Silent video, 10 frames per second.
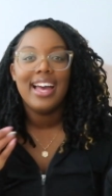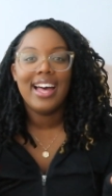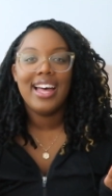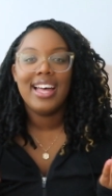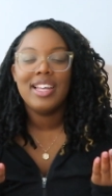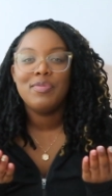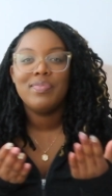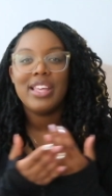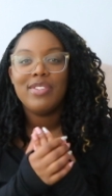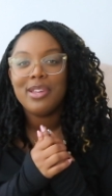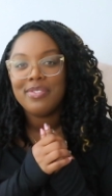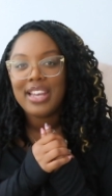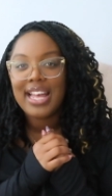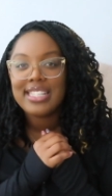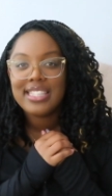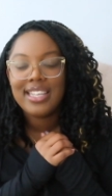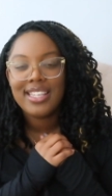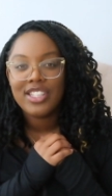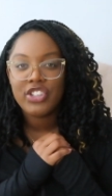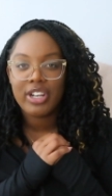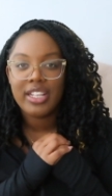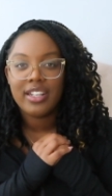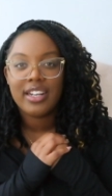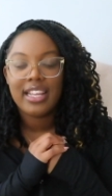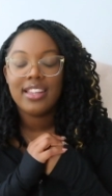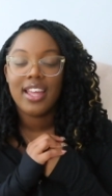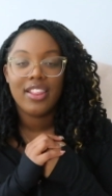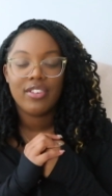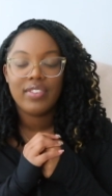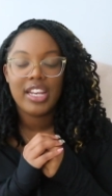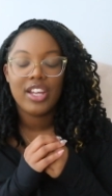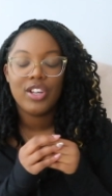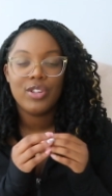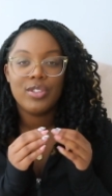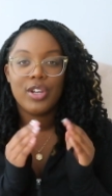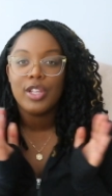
um, if you have not seen the trailer in the other videos